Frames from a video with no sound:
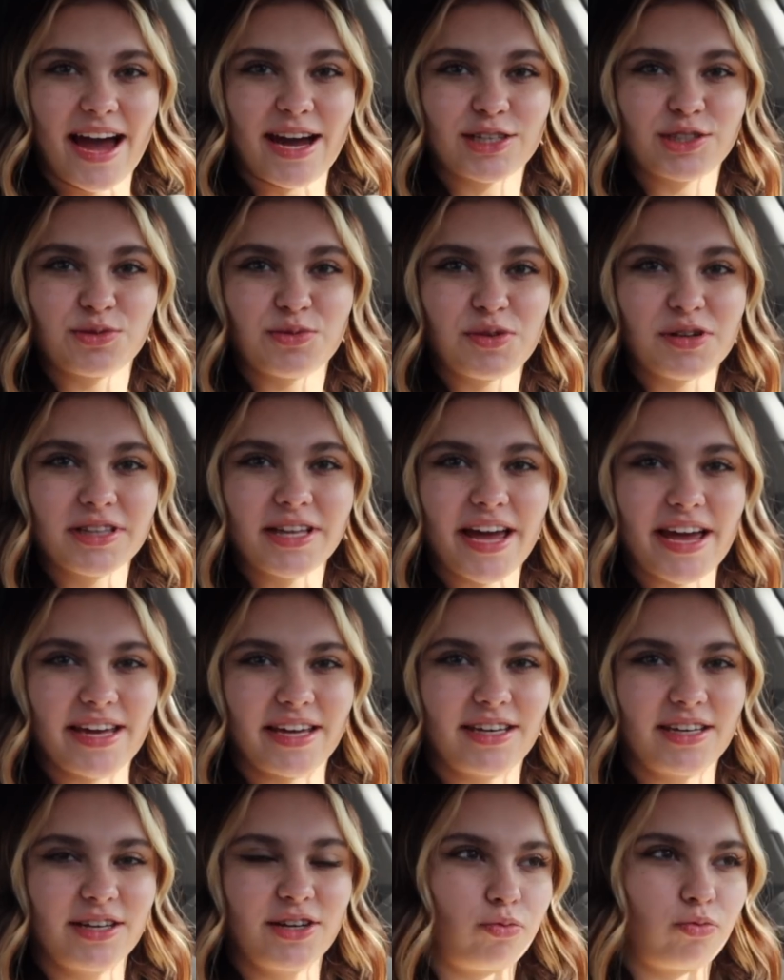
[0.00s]
actual
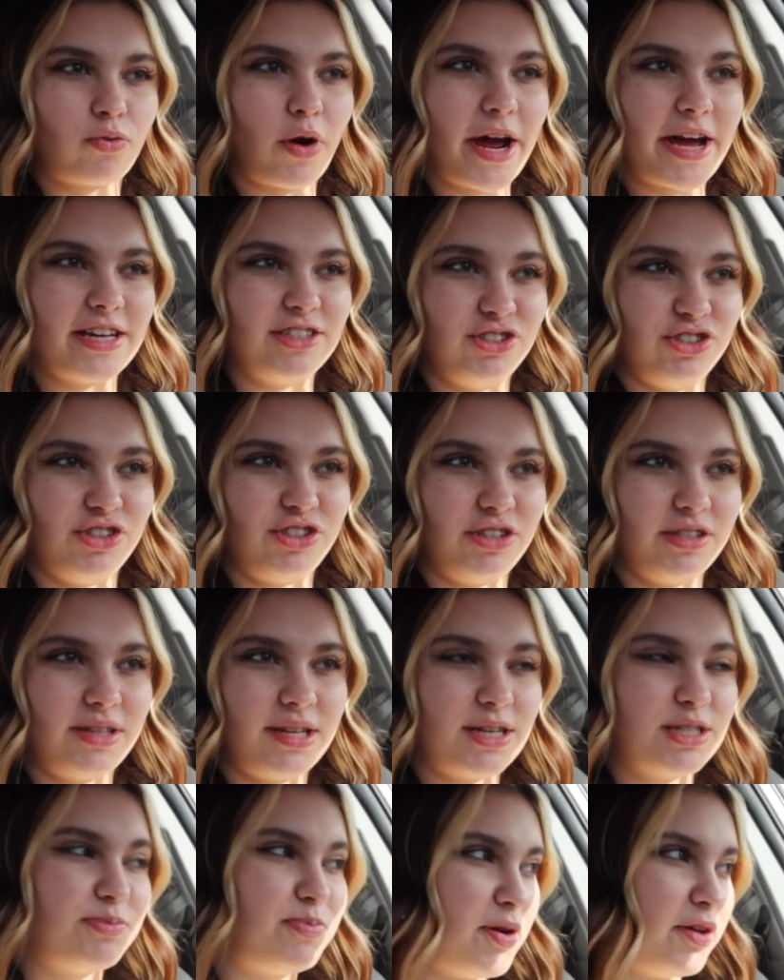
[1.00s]
like rage
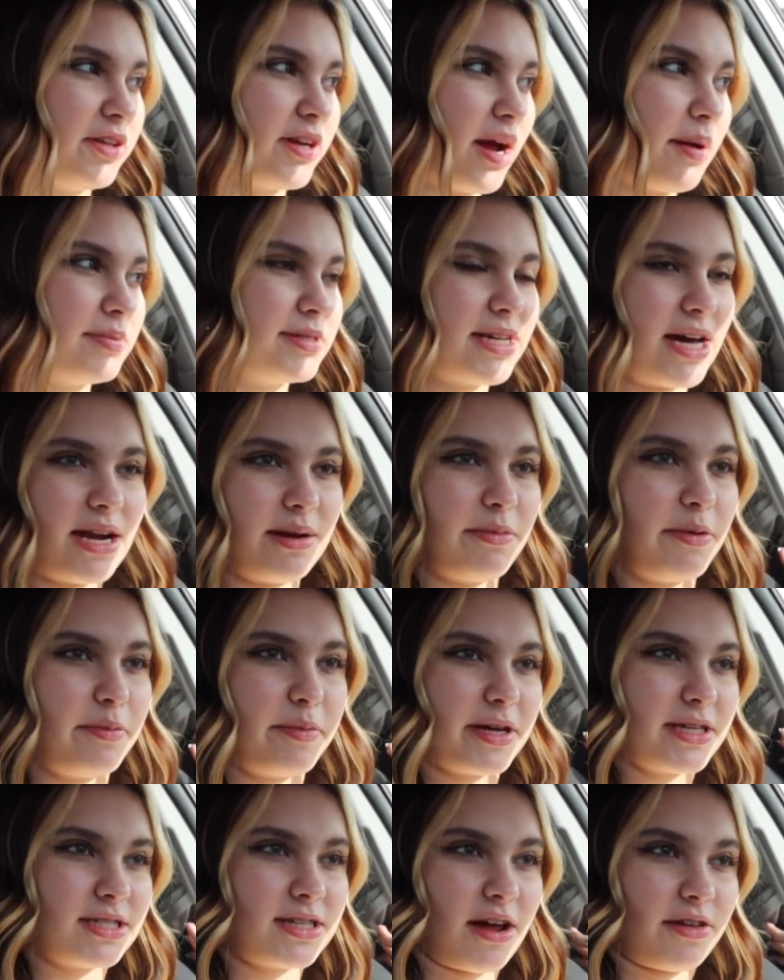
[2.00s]
that was building up inside of me
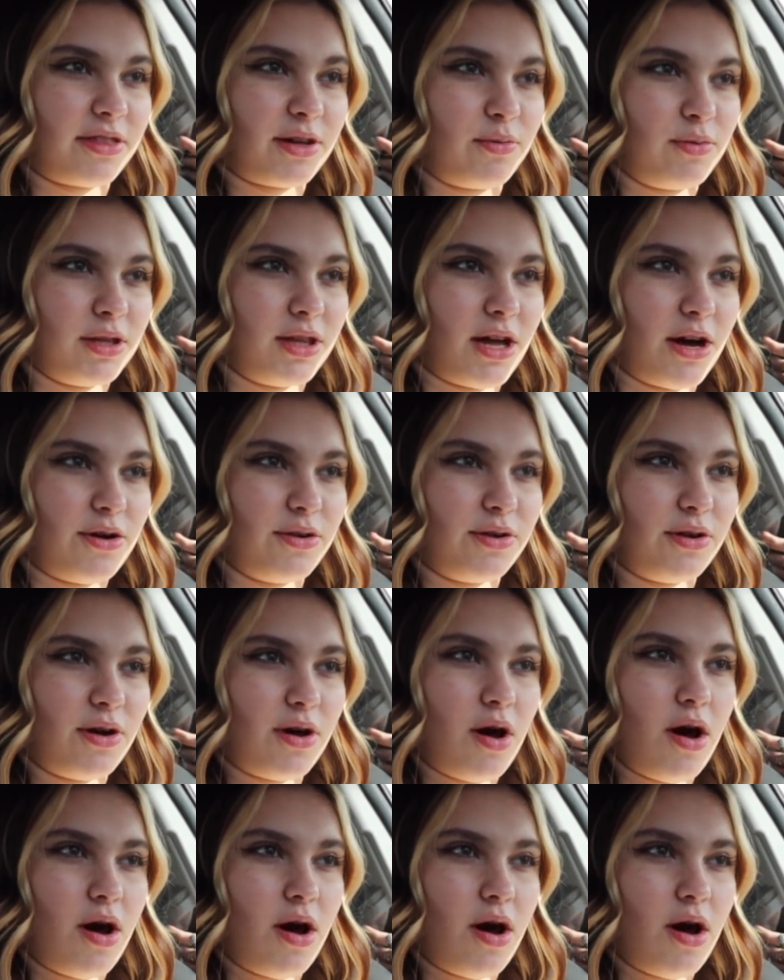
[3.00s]
because nothing would load.